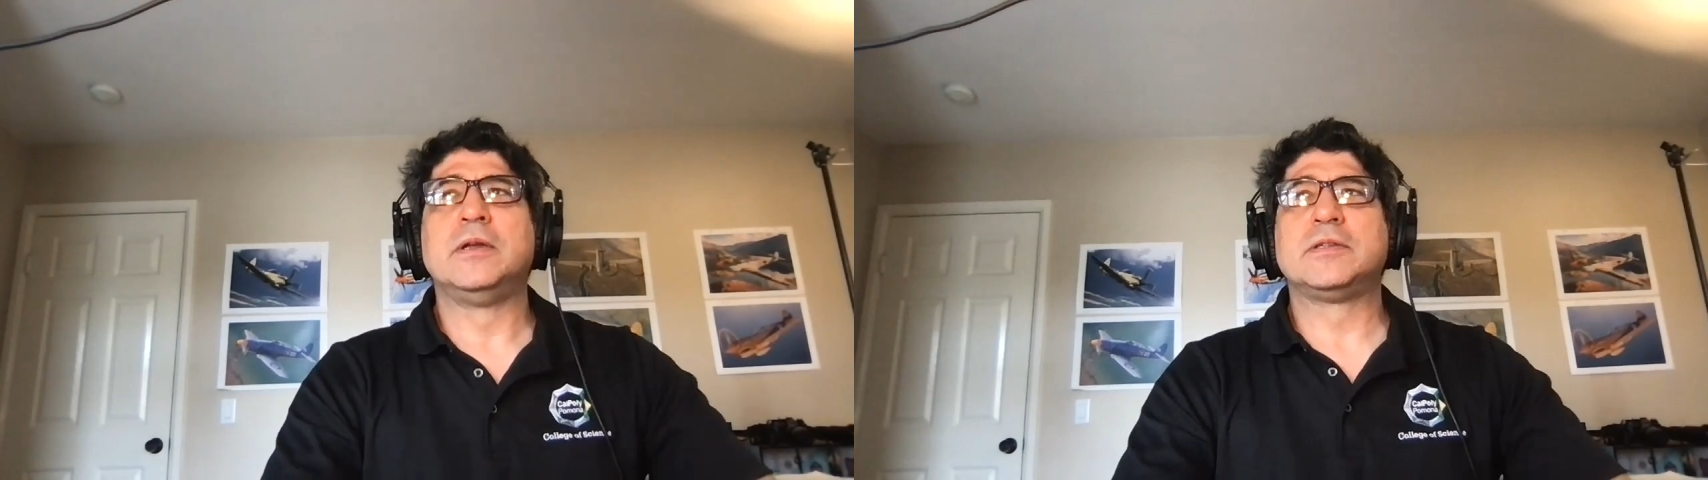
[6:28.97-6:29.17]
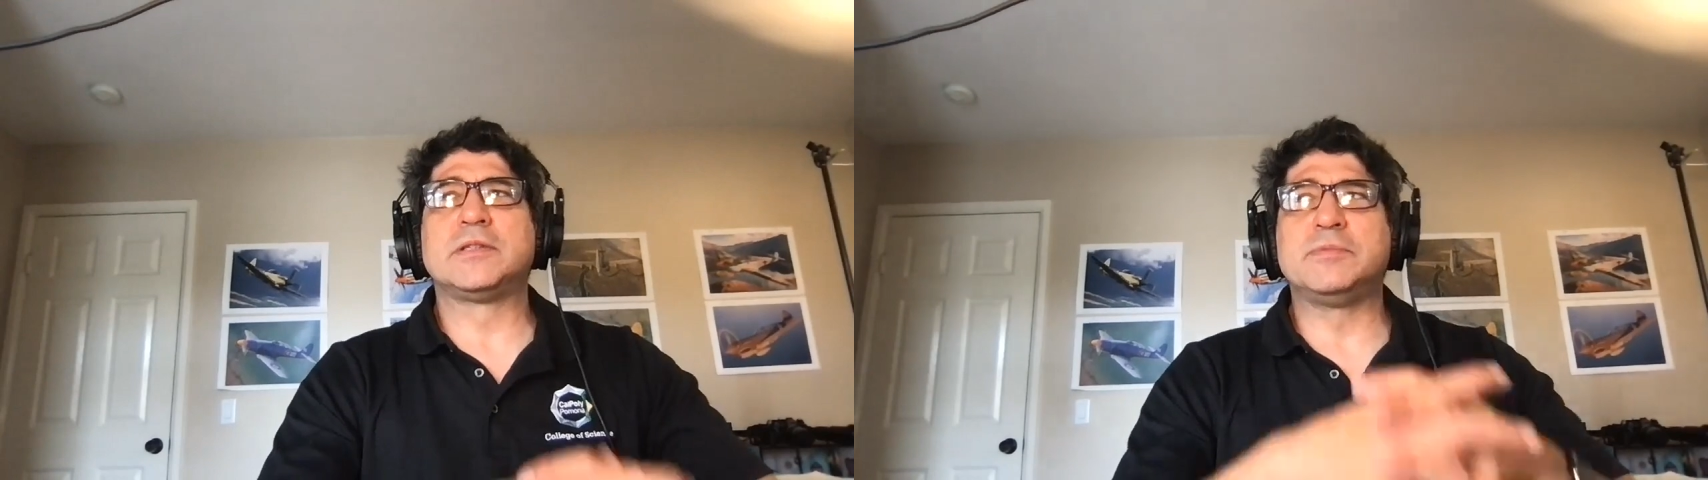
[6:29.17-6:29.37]

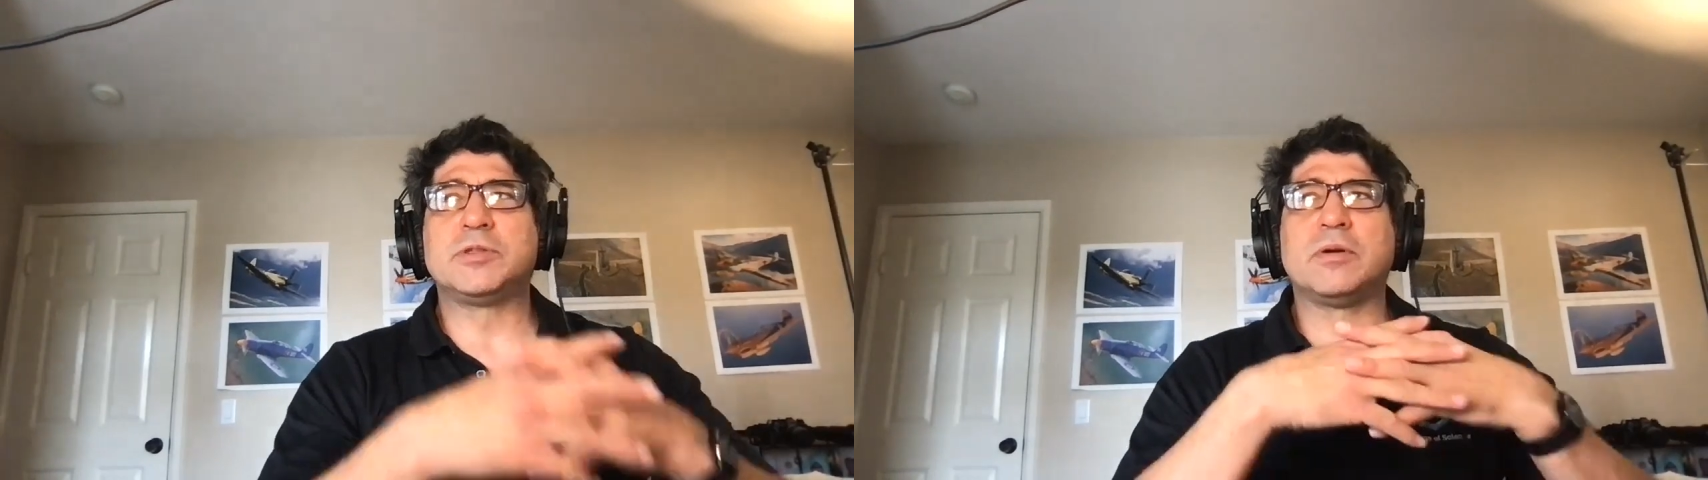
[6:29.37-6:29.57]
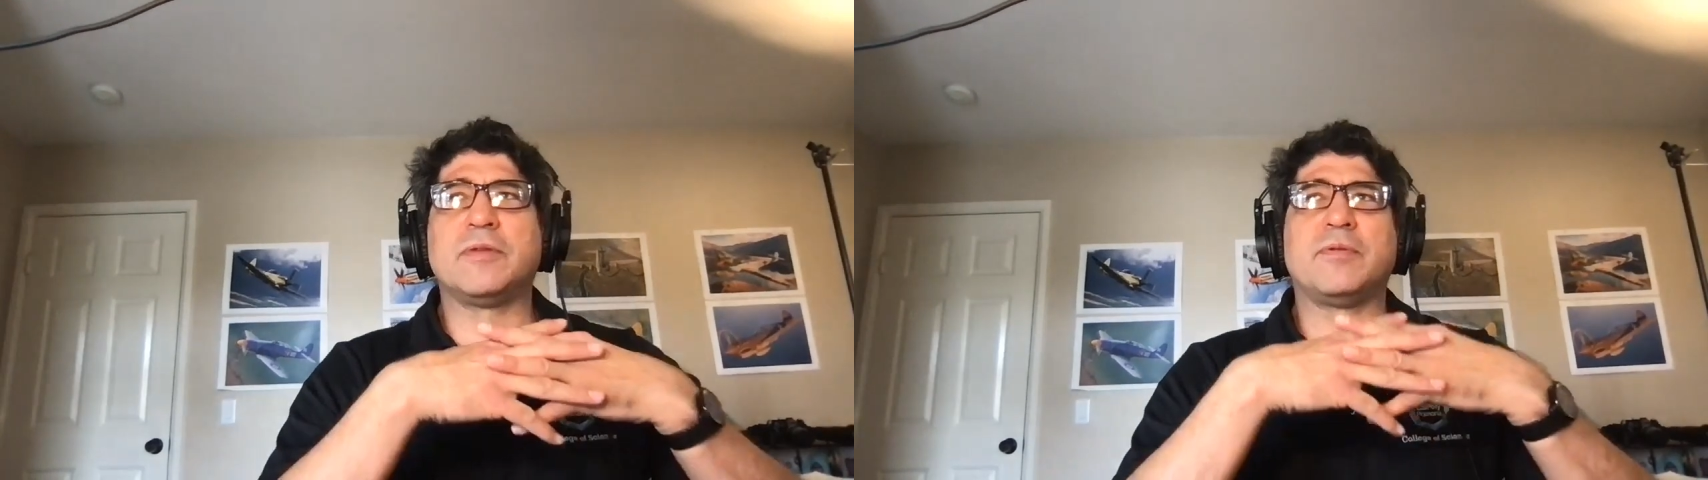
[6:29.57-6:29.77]
some
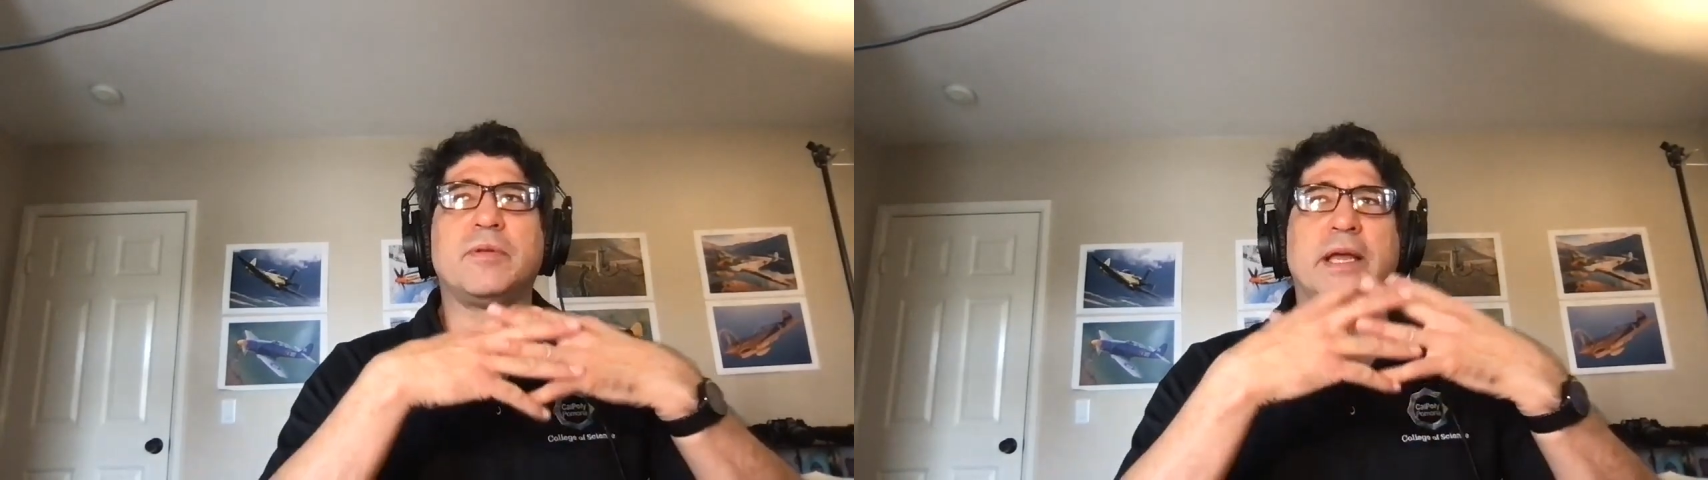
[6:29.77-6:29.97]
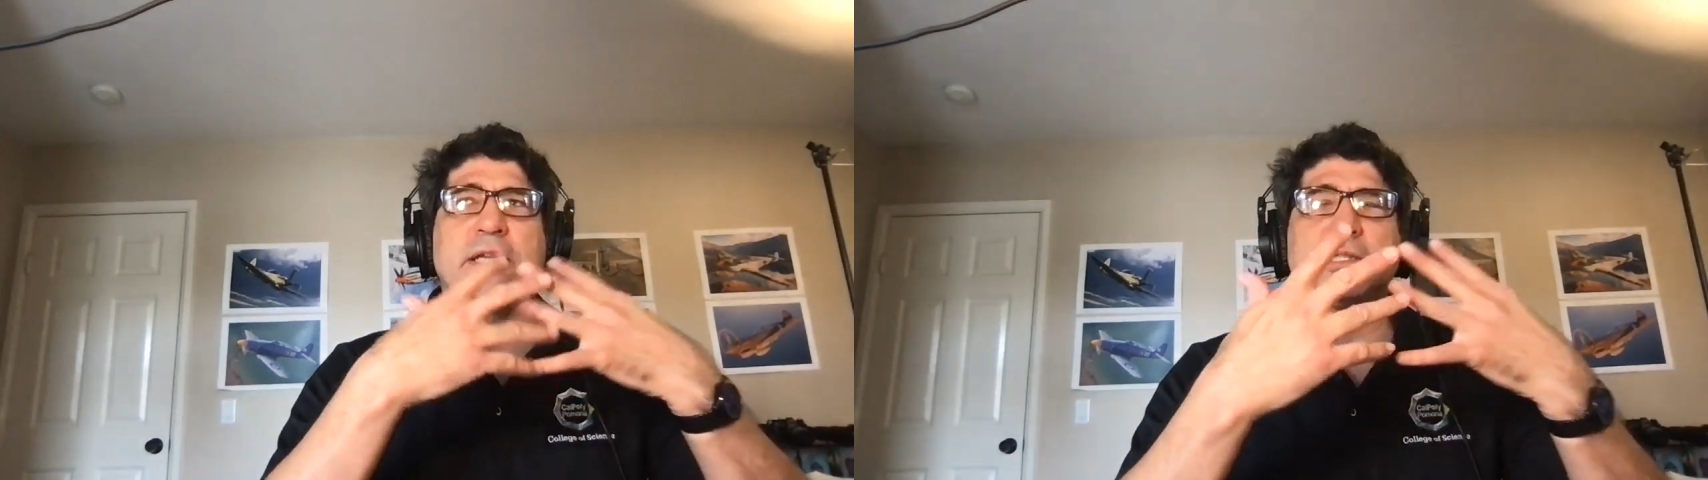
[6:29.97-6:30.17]
sort of a
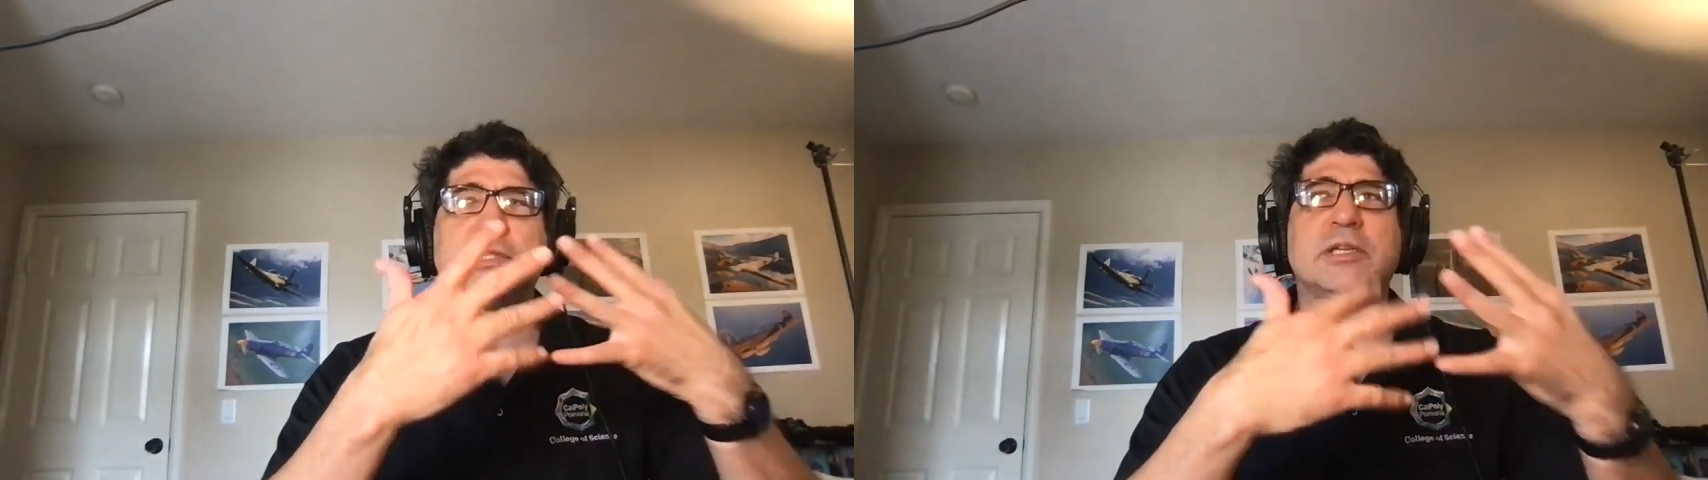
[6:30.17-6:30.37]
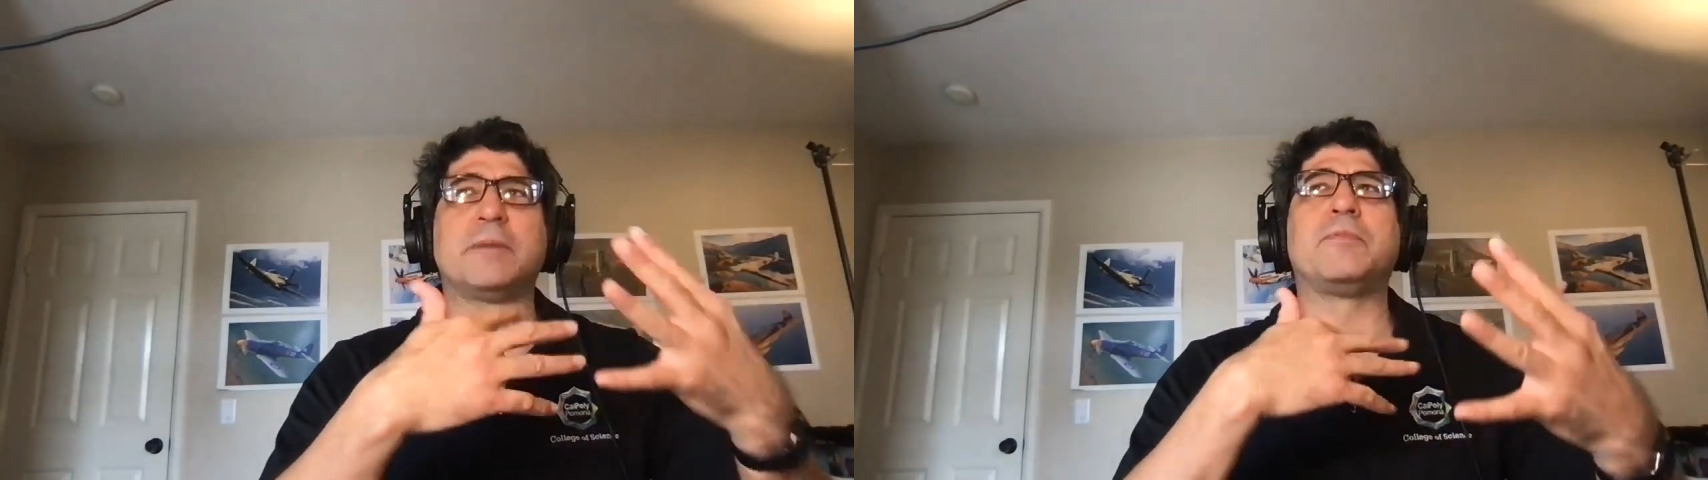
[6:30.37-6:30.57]

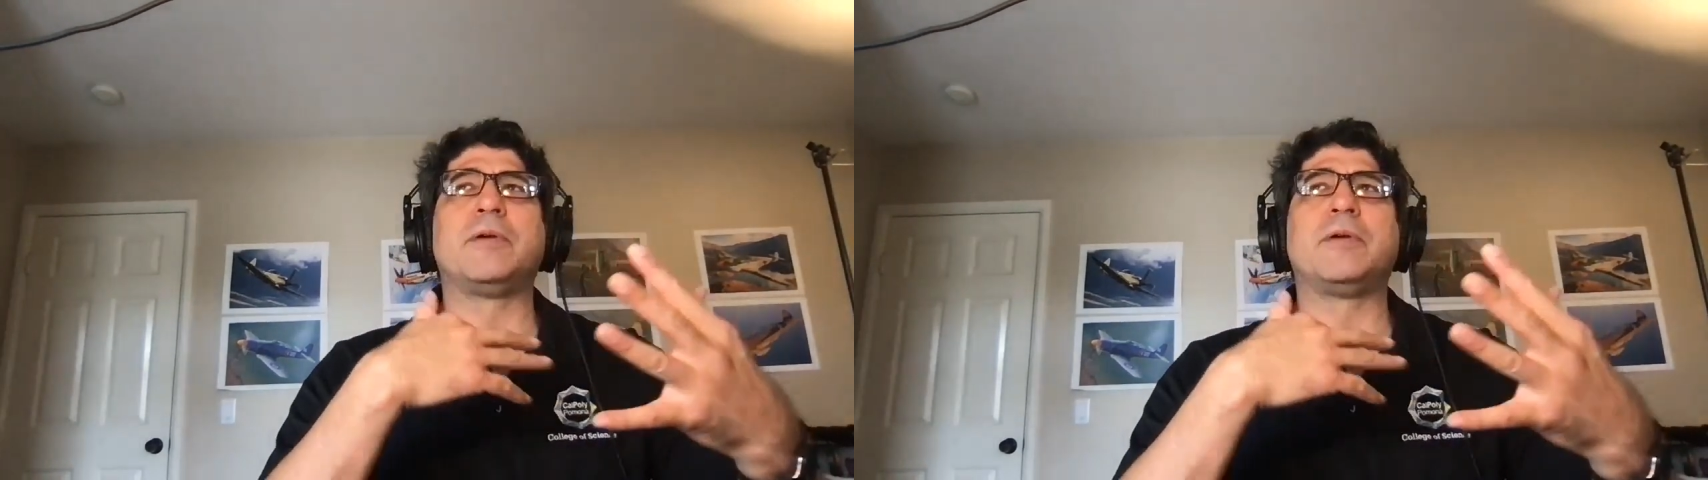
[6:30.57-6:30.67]
relationship